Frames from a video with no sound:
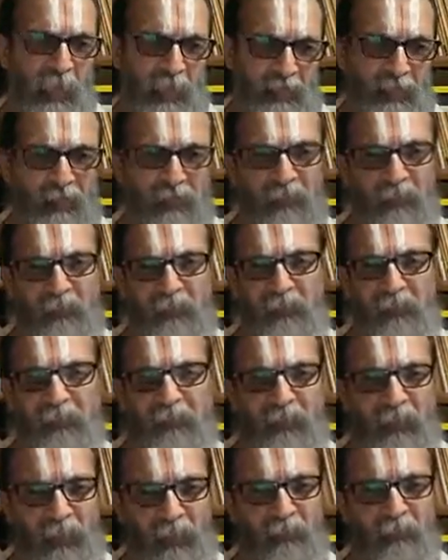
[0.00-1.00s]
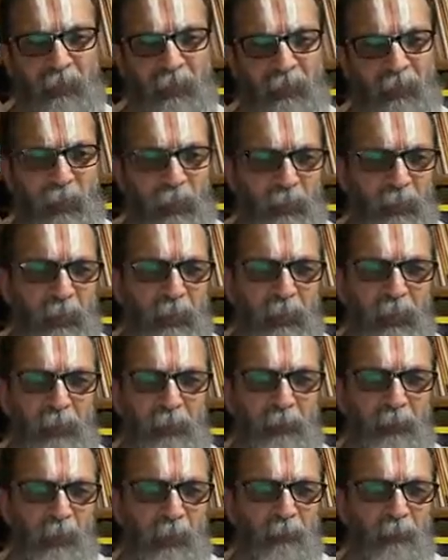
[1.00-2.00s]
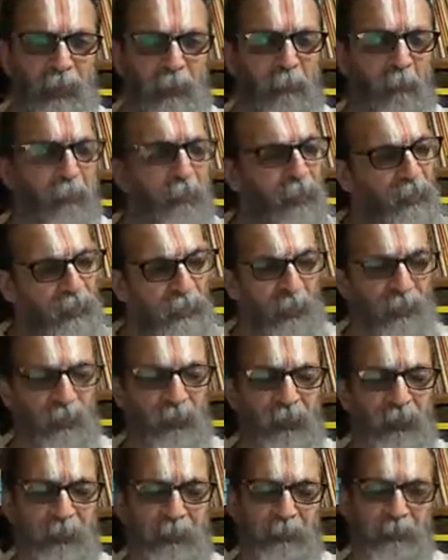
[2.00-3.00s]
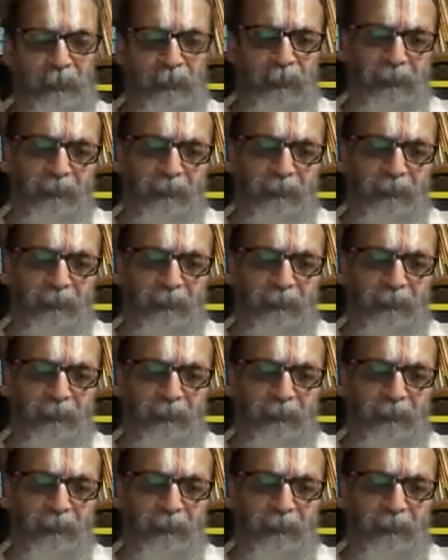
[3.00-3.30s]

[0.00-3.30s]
as it is and deliver a society free from misdeeds.